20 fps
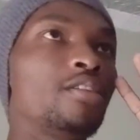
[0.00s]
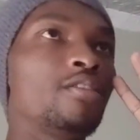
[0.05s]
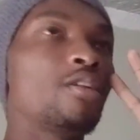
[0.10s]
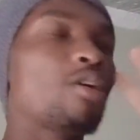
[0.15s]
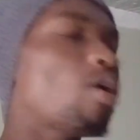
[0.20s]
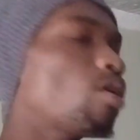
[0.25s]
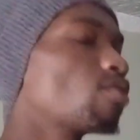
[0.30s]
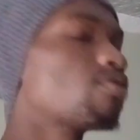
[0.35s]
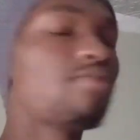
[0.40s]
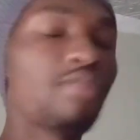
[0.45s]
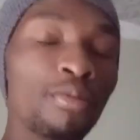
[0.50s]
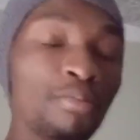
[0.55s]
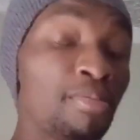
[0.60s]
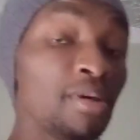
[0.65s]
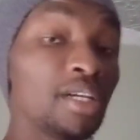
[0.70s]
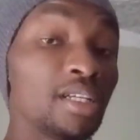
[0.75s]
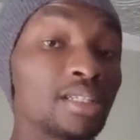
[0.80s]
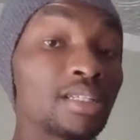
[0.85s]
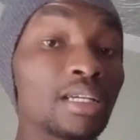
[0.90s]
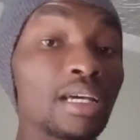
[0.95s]
God
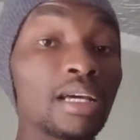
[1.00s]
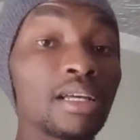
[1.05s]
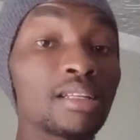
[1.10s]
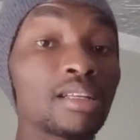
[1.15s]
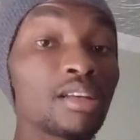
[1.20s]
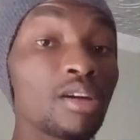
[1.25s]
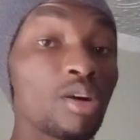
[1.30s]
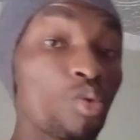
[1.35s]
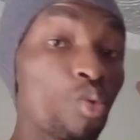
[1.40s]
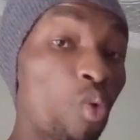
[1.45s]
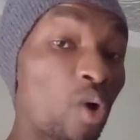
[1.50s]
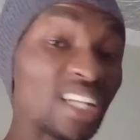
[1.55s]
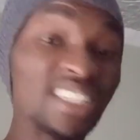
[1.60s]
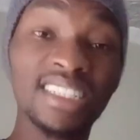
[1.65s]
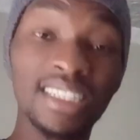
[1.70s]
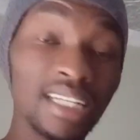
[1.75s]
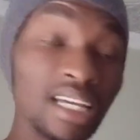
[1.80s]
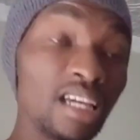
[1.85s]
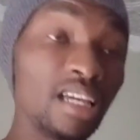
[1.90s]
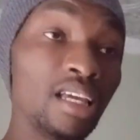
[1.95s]
forbid, one
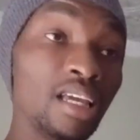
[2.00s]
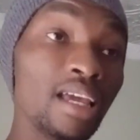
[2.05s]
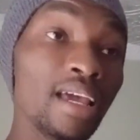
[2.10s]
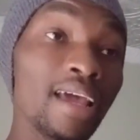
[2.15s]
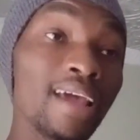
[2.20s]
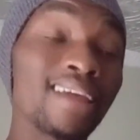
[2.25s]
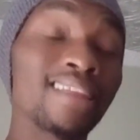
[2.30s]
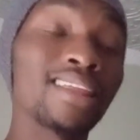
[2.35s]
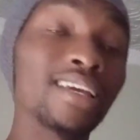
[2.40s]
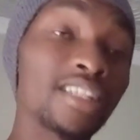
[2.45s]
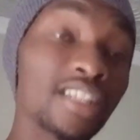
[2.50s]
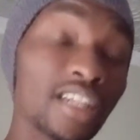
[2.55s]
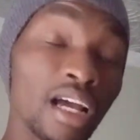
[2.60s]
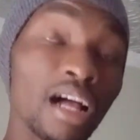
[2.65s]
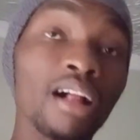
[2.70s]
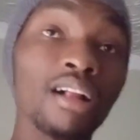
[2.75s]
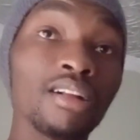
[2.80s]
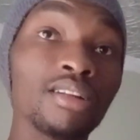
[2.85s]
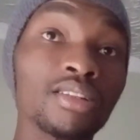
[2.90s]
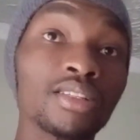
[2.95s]
day the
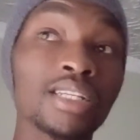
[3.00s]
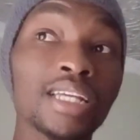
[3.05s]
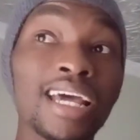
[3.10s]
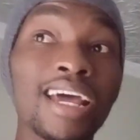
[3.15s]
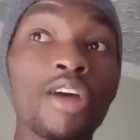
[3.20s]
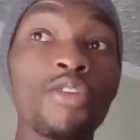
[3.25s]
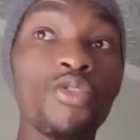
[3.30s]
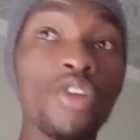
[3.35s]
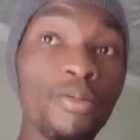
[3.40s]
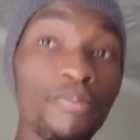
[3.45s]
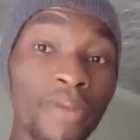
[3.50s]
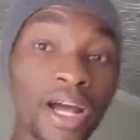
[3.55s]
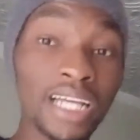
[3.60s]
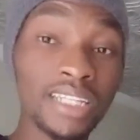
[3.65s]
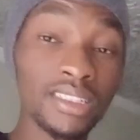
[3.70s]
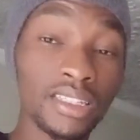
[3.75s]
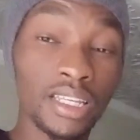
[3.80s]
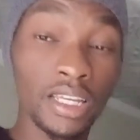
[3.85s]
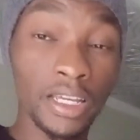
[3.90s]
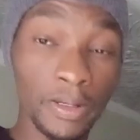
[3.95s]
child
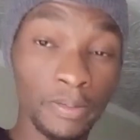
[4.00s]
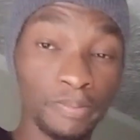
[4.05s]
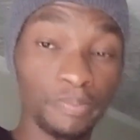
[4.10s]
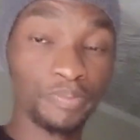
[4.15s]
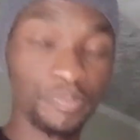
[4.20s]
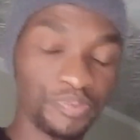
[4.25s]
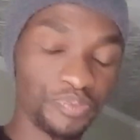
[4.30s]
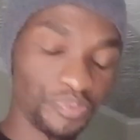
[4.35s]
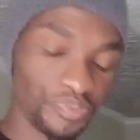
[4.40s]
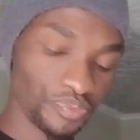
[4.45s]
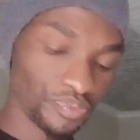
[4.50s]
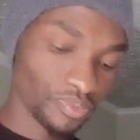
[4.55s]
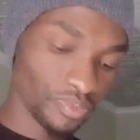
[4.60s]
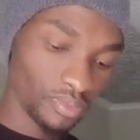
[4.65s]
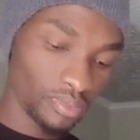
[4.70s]
reminds him